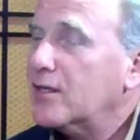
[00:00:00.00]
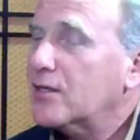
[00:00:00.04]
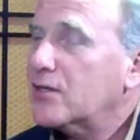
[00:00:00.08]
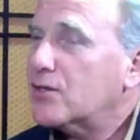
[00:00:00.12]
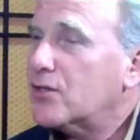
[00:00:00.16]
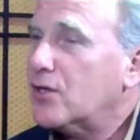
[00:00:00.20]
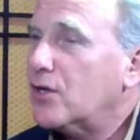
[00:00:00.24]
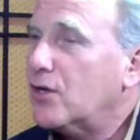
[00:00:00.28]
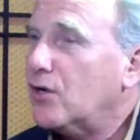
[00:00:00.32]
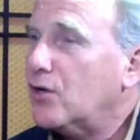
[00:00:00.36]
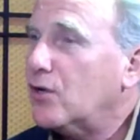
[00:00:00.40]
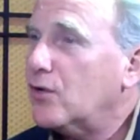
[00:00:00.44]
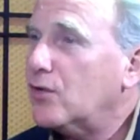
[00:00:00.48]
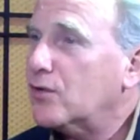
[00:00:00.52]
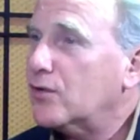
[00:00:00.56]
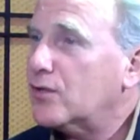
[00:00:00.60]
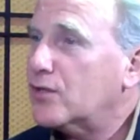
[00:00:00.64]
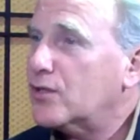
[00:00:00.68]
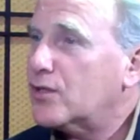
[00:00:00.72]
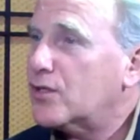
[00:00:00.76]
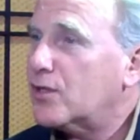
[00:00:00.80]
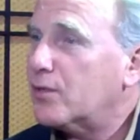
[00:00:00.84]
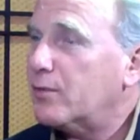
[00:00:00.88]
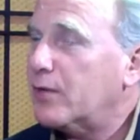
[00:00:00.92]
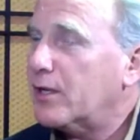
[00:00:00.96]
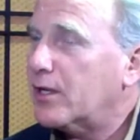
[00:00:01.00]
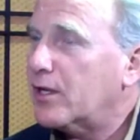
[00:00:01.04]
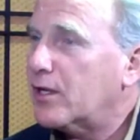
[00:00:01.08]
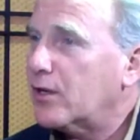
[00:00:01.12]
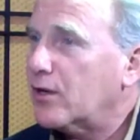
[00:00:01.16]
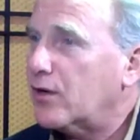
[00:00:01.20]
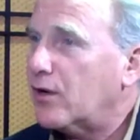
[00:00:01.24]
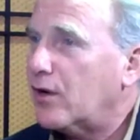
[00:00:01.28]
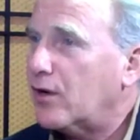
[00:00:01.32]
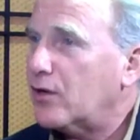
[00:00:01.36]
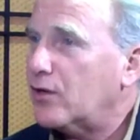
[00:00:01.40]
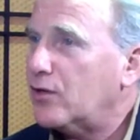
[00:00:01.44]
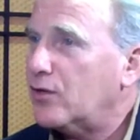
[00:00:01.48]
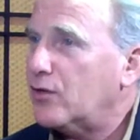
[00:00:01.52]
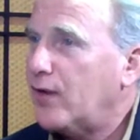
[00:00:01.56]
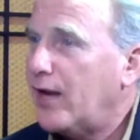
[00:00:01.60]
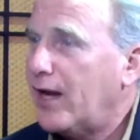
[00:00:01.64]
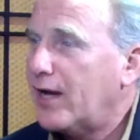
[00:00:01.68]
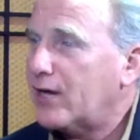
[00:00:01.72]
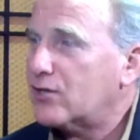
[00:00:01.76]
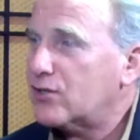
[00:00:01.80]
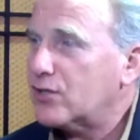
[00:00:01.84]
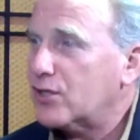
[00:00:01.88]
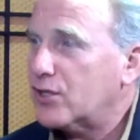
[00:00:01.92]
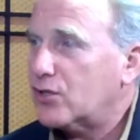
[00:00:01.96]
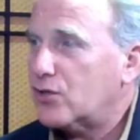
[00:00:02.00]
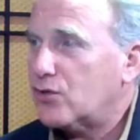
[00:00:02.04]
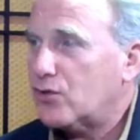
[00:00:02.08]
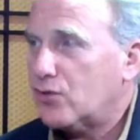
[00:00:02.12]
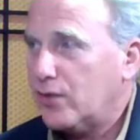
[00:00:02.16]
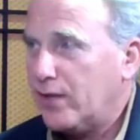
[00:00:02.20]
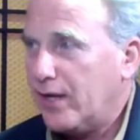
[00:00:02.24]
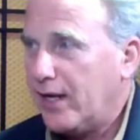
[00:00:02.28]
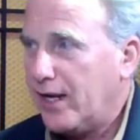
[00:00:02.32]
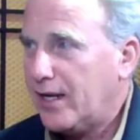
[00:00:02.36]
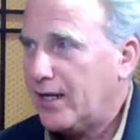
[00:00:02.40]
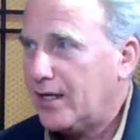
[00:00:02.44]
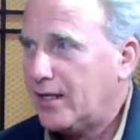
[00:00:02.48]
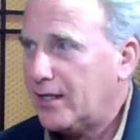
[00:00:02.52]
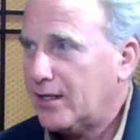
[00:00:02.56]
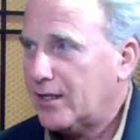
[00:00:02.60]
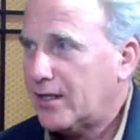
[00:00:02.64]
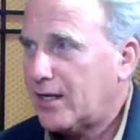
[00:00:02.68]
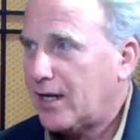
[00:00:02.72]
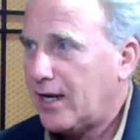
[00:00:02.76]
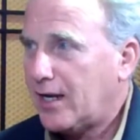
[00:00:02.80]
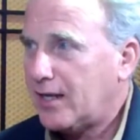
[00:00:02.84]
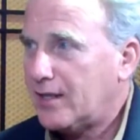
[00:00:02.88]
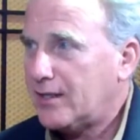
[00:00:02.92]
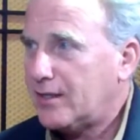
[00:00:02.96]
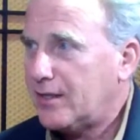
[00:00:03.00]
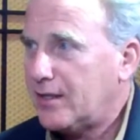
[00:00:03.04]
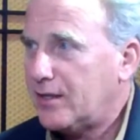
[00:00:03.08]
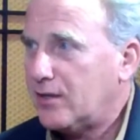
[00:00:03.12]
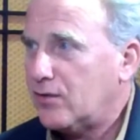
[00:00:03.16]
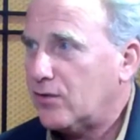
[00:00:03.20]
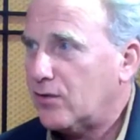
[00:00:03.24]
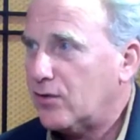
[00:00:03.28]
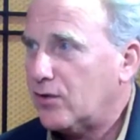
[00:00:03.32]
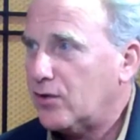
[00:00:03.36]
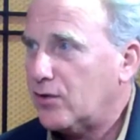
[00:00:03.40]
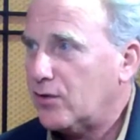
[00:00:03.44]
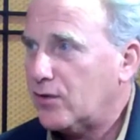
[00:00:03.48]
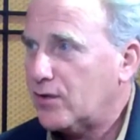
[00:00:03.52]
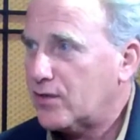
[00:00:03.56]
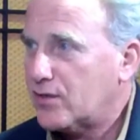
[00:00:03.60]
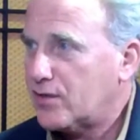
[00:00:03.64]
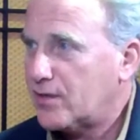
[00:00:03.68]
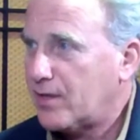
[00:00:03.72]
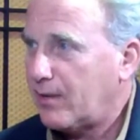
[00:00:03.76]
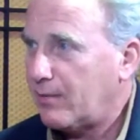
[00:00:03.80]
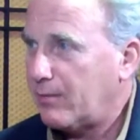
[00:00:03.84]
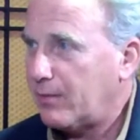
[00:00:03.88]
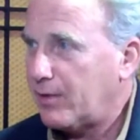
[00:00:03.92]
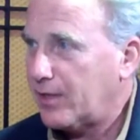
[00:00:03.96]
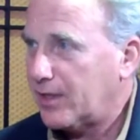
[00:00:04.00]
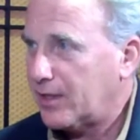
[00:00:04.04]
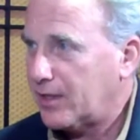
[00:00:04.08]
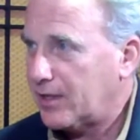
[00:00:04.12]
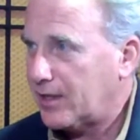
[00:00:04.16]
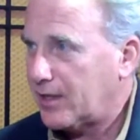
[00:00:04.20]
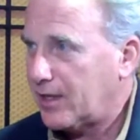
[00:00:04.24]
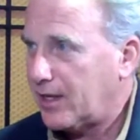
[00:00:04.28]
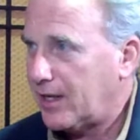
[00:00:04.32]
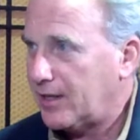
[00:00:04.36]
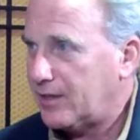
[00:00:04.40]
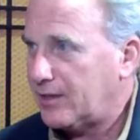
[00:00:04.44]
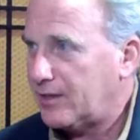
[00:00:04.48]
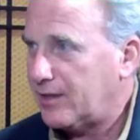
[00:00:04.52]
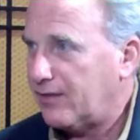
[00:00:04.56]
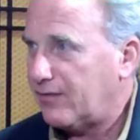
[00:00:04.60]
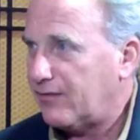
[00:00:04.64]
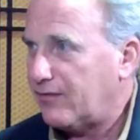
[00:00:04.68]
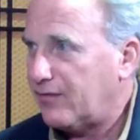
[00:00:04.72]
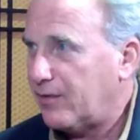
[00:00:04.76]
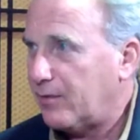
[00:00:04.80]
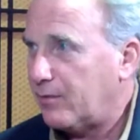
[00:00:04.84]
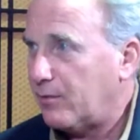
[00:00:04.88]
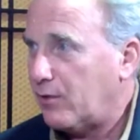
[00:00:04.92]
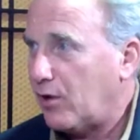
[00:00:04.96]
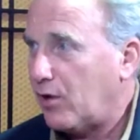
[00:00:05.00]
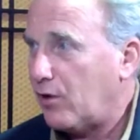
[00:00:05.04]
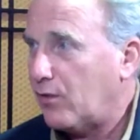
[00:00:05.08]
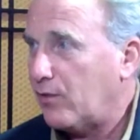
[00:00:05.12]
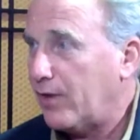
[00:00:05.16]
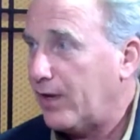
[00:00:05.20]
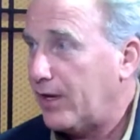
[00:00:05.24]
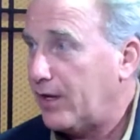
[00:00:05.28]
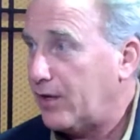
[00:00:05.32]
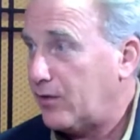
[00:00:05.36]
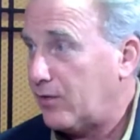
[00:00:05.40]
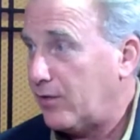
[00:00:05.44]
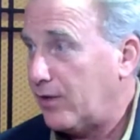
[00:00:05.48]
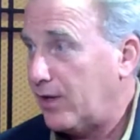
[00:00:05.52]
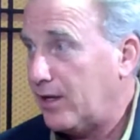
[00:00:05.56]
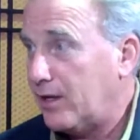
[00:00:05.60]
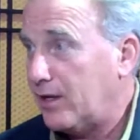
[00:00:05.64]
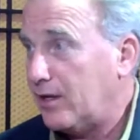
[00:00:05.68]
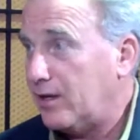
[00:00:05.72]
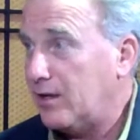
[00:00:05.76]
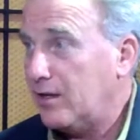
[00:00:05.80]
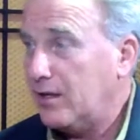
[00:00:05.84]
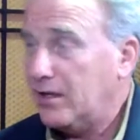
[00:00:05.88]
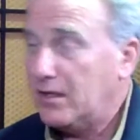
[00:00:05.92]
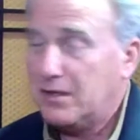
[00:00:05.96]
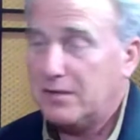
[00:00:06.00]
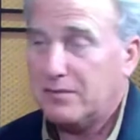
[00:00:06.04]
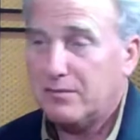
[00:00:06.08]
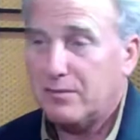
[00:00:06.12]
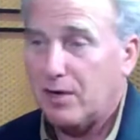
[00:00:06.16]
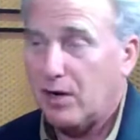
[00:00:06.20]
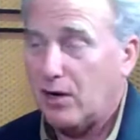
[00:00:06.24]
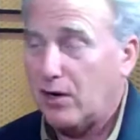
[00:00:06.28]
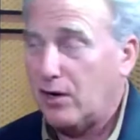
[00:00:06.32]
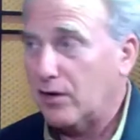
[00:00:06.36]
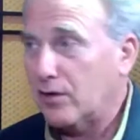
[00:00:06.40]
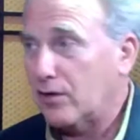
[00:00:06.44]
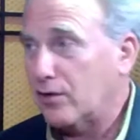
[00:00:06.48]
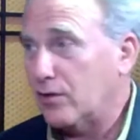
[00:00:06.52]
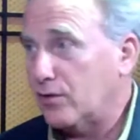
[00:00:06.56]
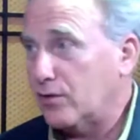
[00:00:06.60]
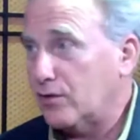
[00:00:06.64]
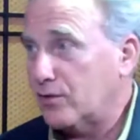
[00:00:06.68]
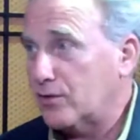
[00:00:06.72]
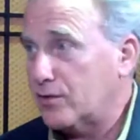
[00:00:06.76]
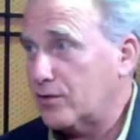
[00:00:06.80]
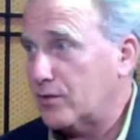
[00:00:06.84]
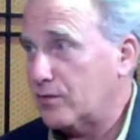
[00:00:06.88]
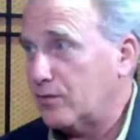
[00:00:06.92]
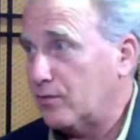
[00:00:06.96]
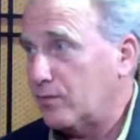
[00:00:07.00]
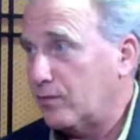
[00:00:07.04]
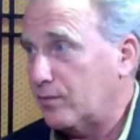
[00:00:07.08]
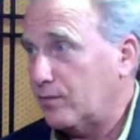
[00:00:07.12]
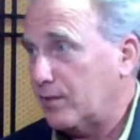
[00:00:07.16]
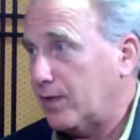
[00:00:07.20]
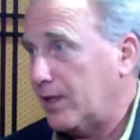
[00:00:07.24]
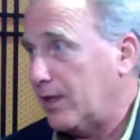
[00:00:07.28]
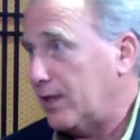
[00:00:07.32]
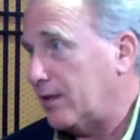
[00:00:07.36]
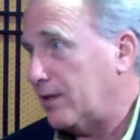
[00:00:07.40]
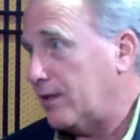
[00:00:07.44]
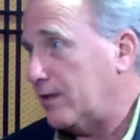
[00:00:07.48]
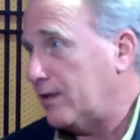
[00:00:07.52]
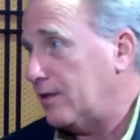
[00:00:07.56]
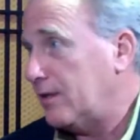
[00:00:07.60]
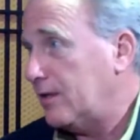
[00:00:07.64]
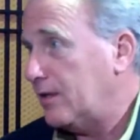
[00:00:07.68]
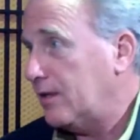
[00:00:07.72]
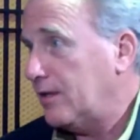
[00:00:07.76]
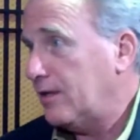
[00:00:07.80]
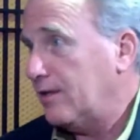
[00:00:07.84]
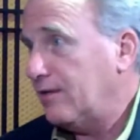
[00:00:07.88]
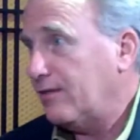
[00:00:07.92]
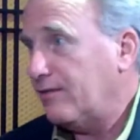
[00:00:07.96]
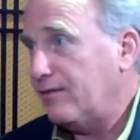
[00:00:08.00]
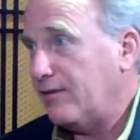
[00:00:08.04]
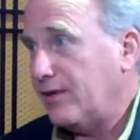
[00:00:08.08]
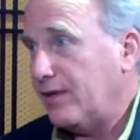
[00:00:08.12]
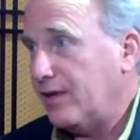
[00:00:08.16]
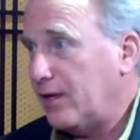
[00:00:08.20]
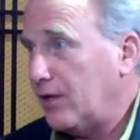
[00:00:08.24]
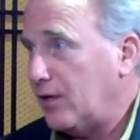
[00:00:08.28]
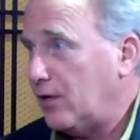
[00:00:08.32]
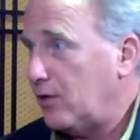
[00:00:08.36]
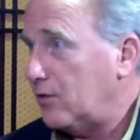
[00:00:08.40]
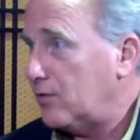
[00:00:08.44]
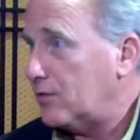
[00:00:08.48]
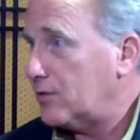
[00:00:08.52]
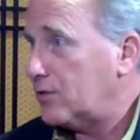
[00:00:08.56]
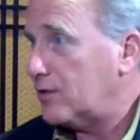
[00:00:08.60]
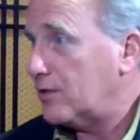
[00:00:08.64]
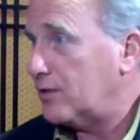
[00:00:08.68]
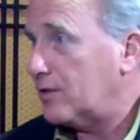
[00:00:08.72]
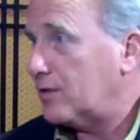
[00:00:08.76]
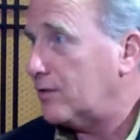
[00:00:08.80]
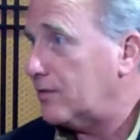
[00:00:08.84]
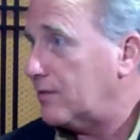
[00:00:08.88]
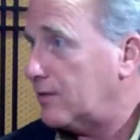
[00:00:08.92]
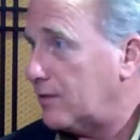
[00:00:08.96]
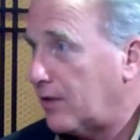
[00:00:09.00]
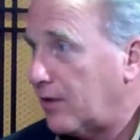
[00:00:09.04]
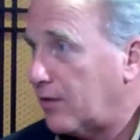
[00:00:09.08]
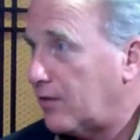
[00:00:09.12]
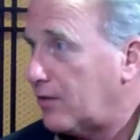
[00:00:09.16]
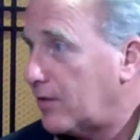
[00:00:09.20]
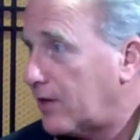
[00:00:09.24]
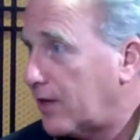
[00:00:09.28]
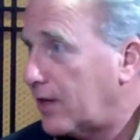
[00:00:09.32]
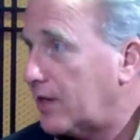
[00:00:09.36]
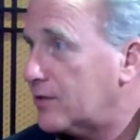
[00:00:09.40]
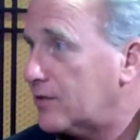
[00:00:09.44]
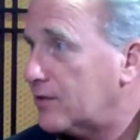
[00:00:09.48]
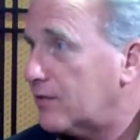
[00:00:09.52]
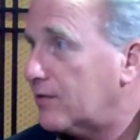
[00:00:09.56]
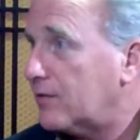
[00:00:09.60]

So just to be clear, are you actually creating the content, or are you assembling the content from already created articles and, and videos and other kinds